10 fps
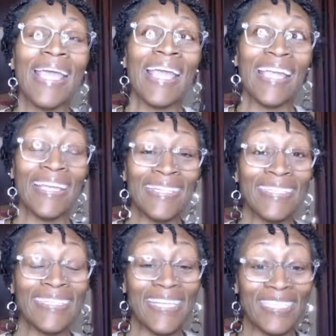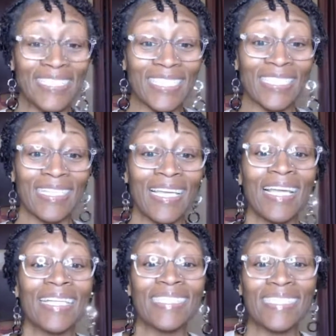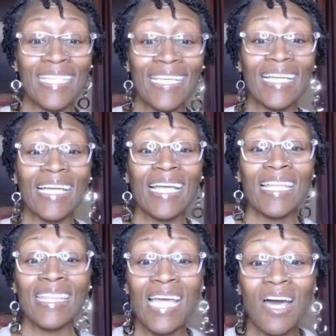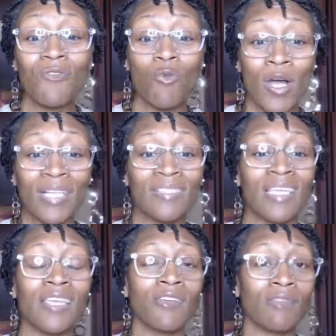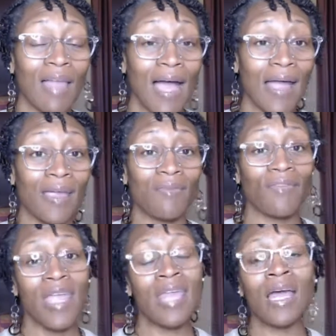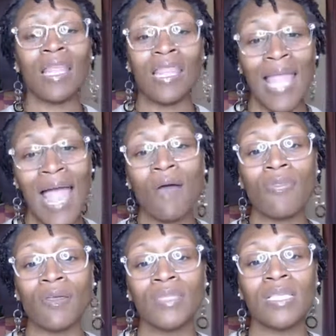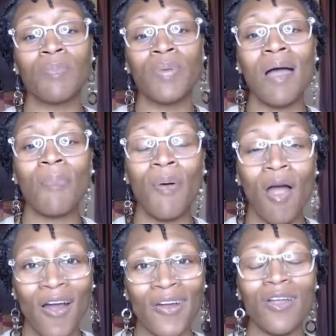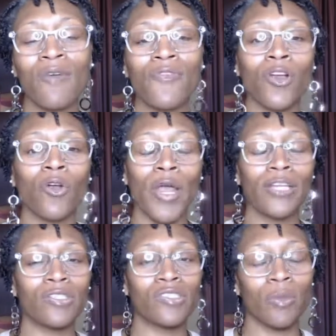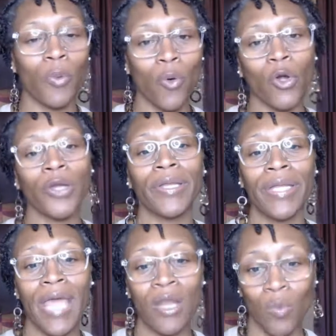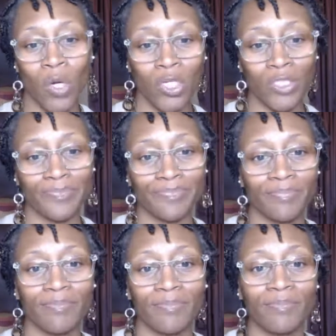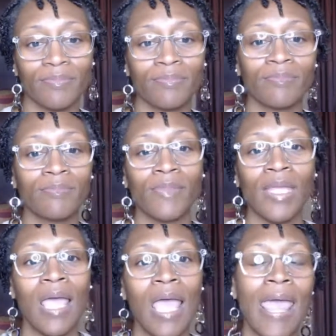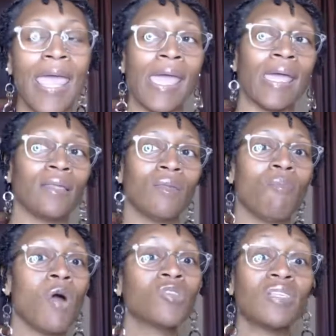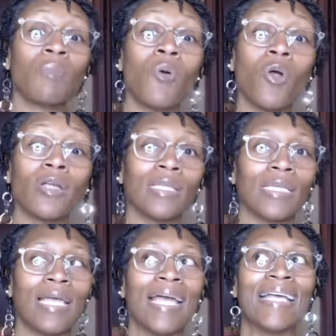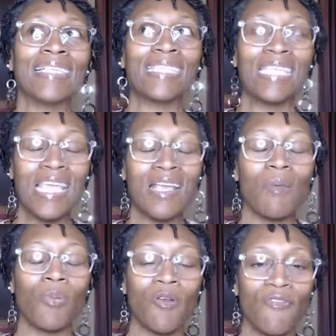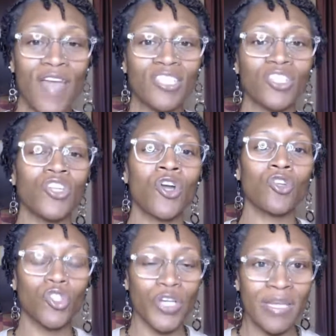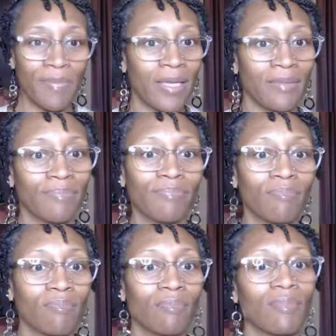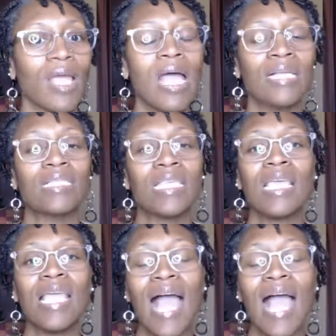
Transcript: In addition, seek loved ones in your life and allow them to be a part of your greater support network. And most importantly, seek professional treatment. Seeking